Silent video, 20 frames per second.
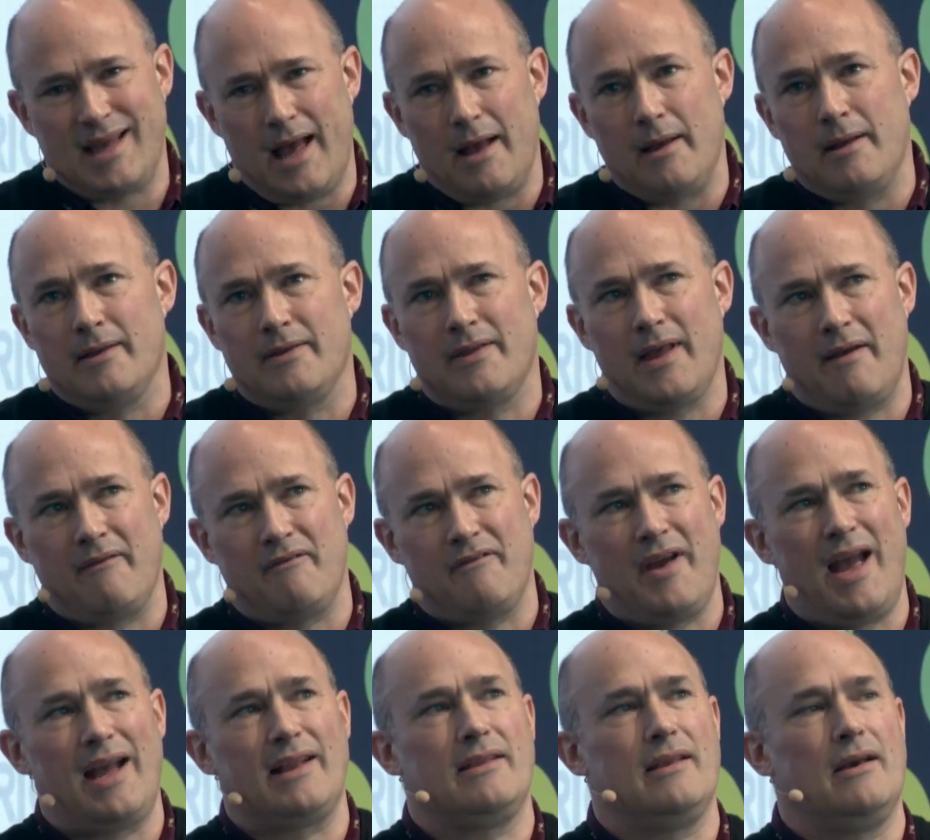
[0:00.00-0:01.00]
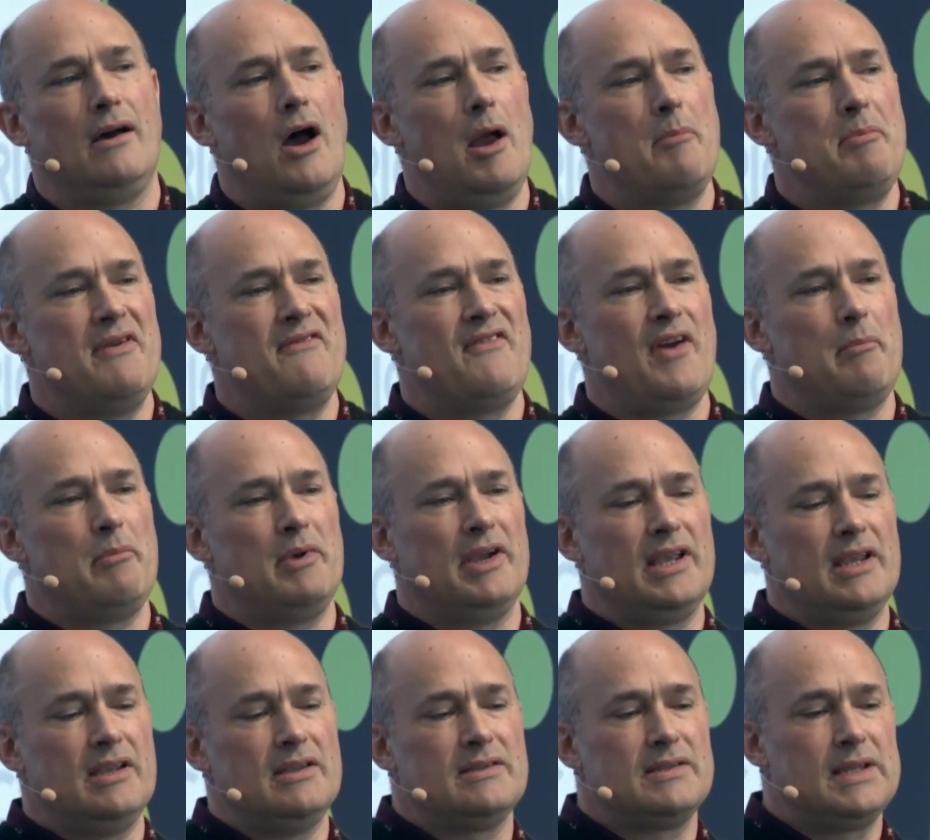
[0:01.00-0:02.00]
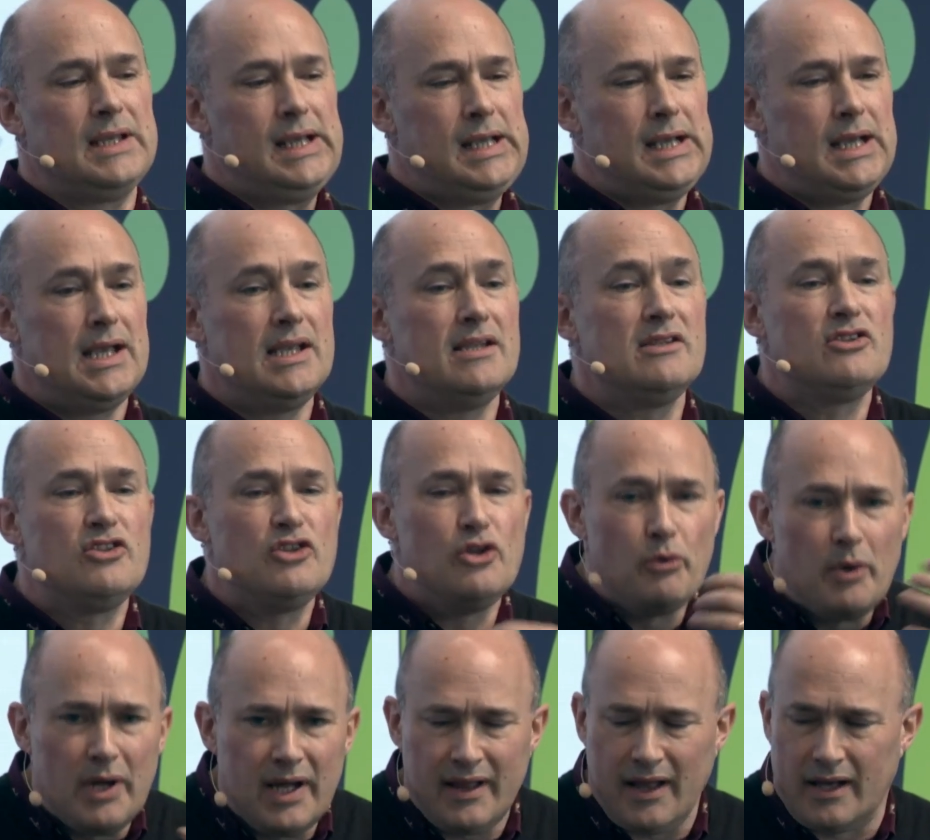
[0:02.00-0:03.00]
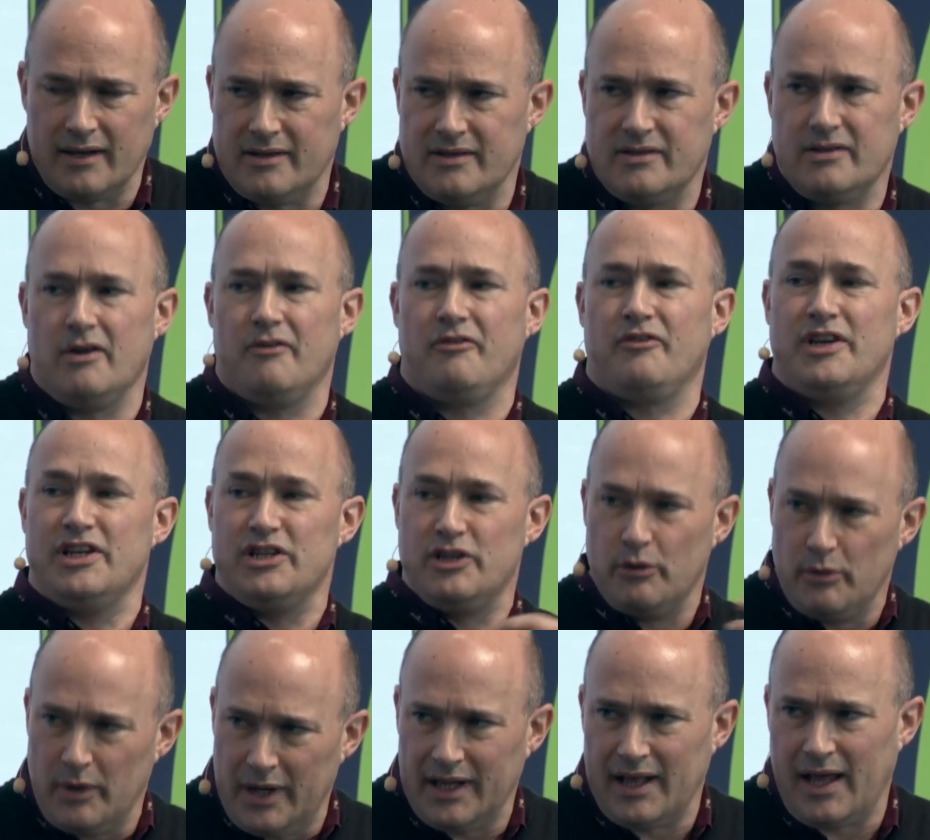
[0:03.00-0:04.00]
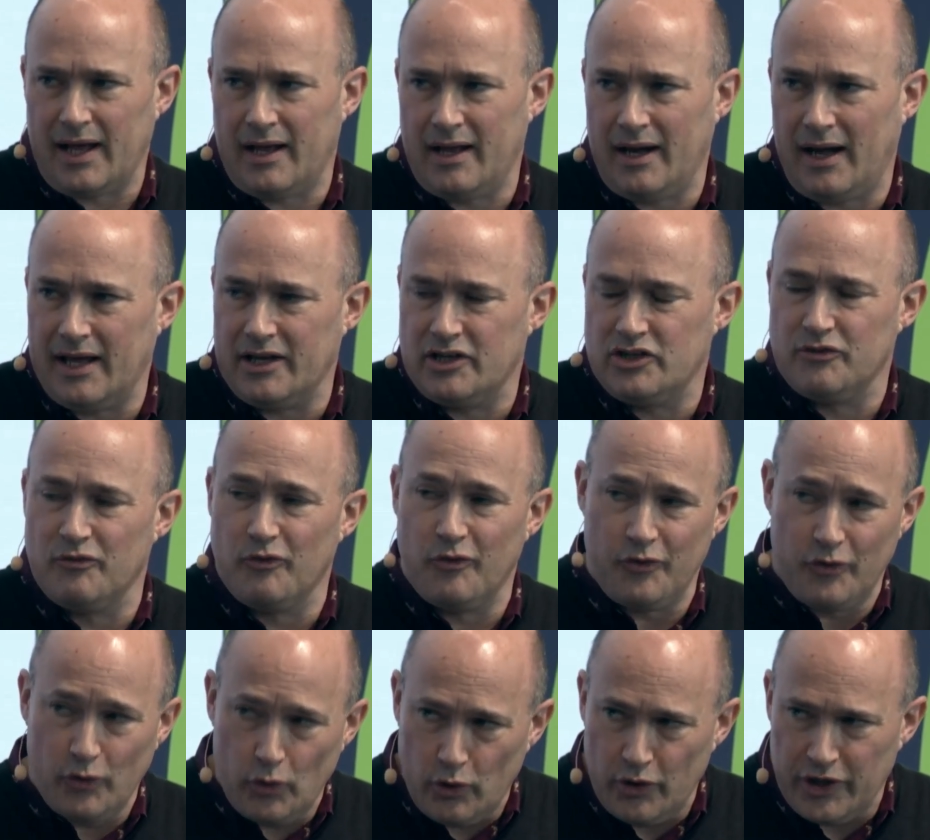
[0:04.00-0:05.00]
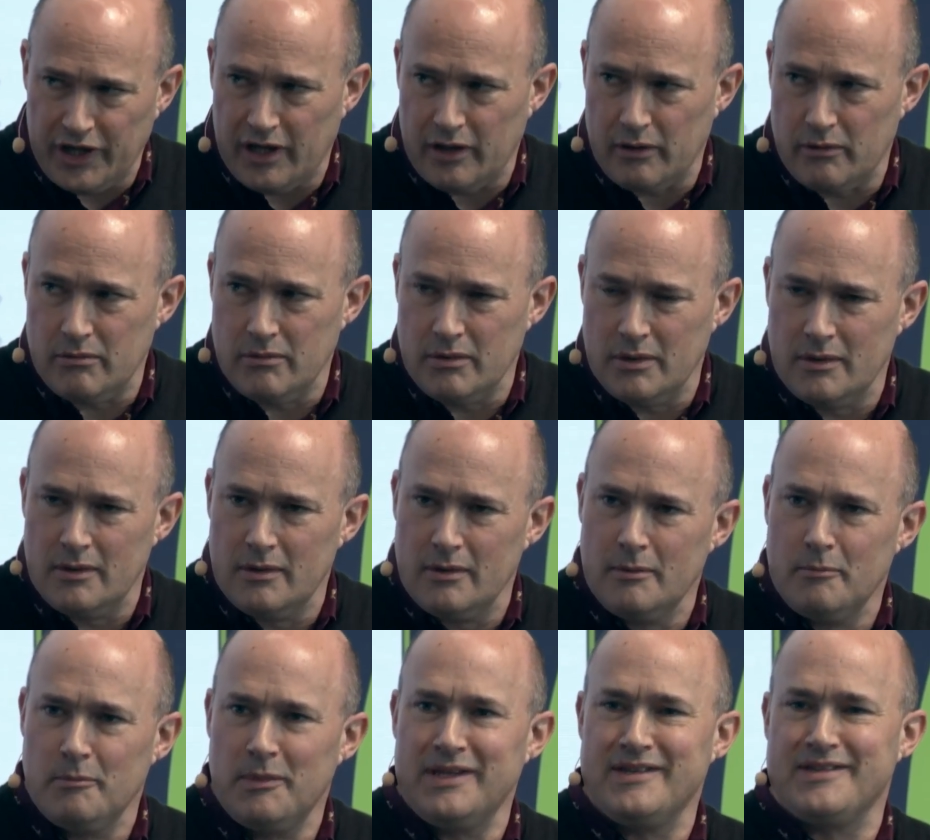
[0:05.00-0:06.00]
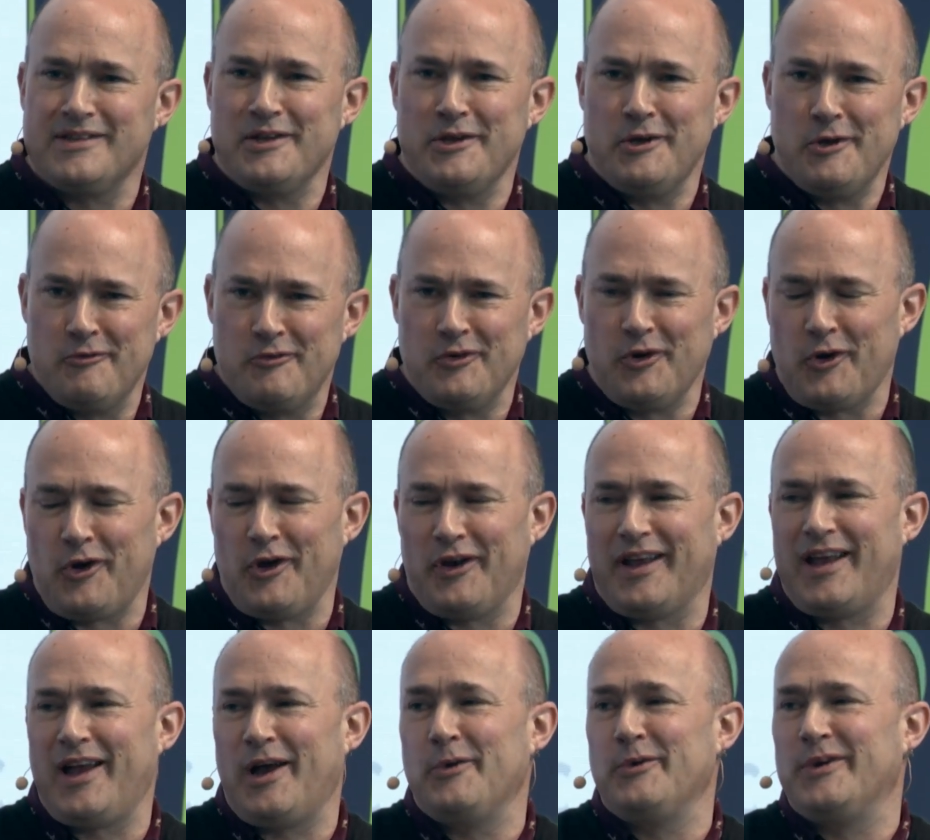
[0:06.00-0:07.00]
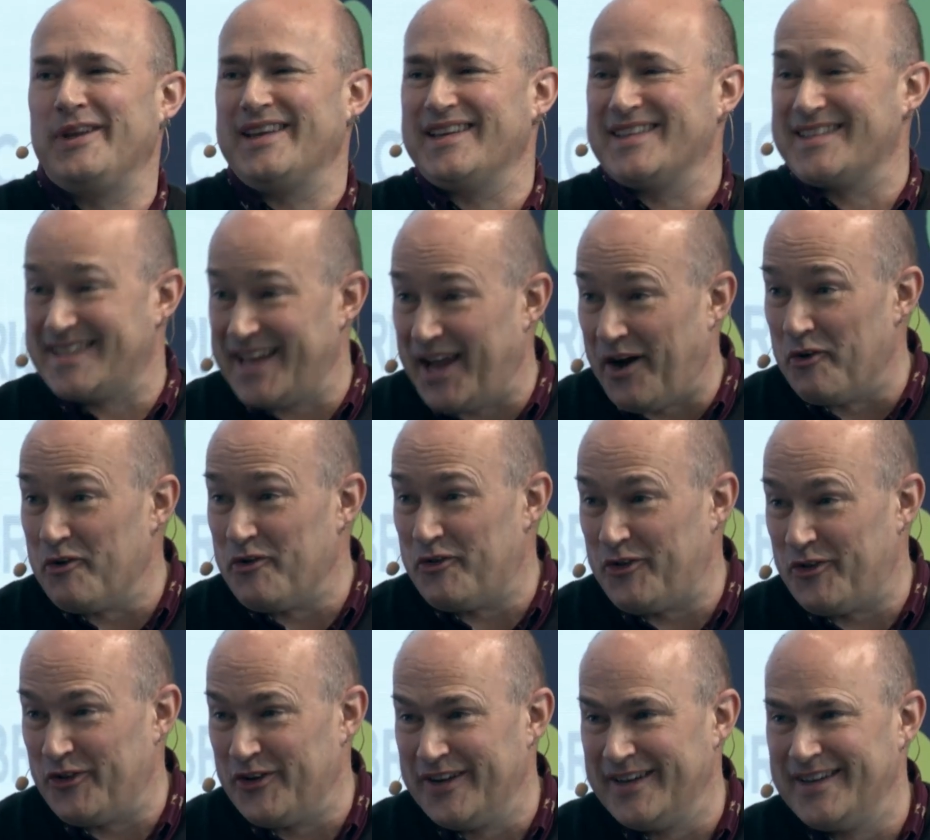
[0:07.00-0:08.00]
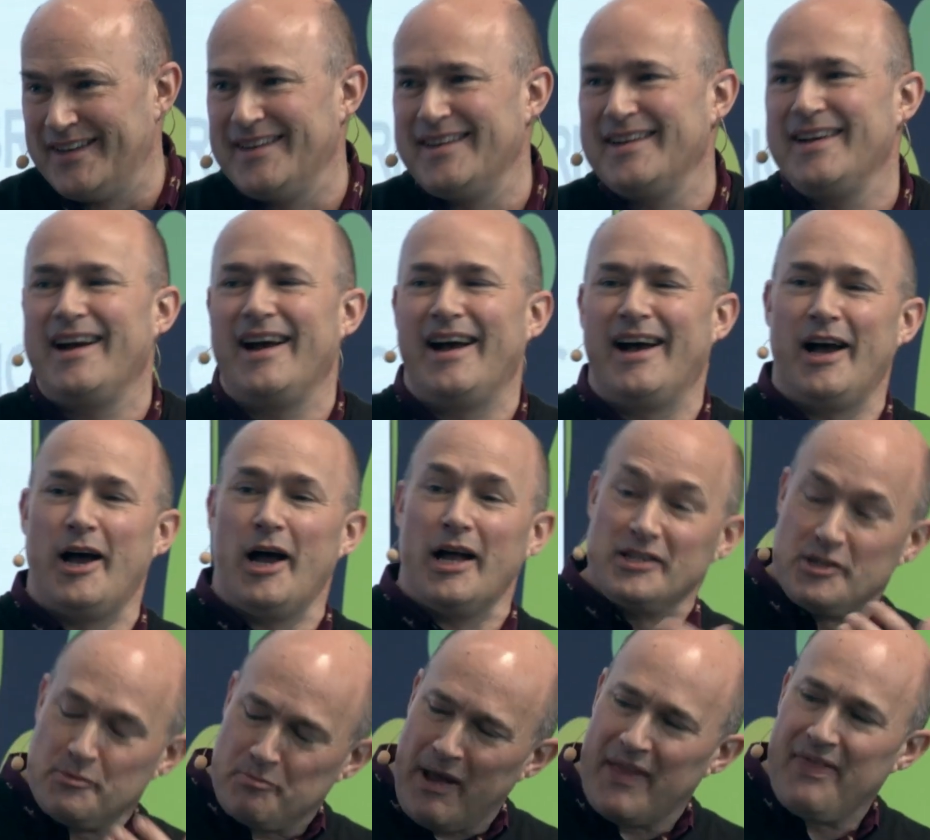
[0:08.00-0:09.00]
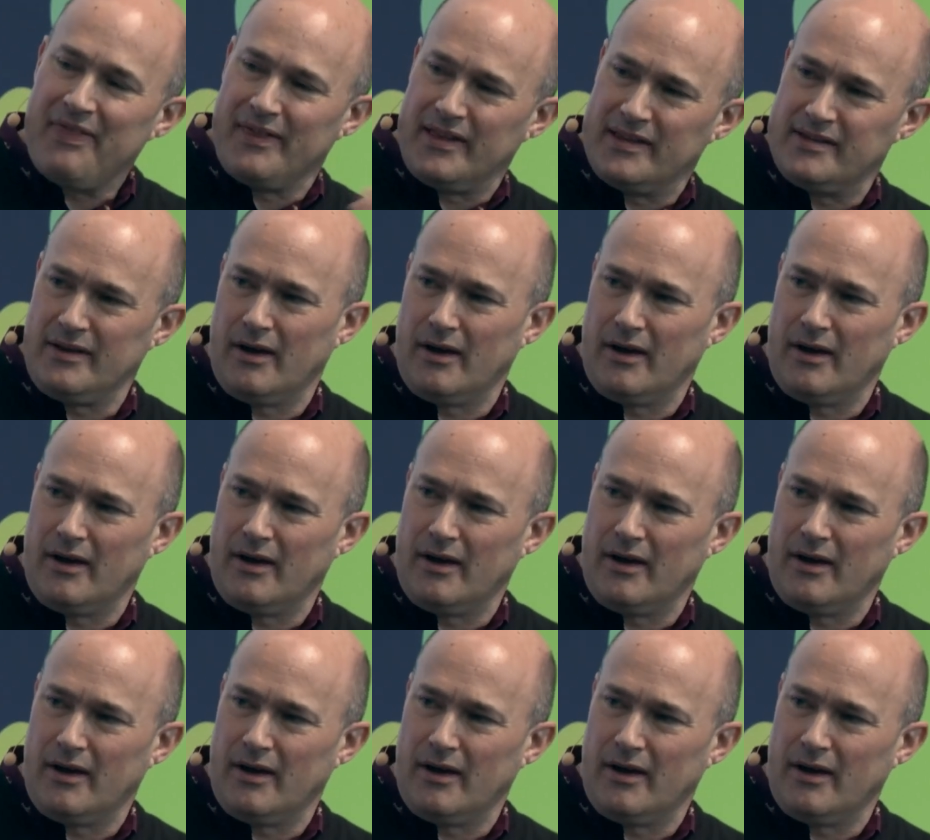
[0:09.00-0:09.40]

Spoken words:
that fact that IP Fabric is doing that discovery, doing that collection for you, means that you've not got to code it yourself and spend the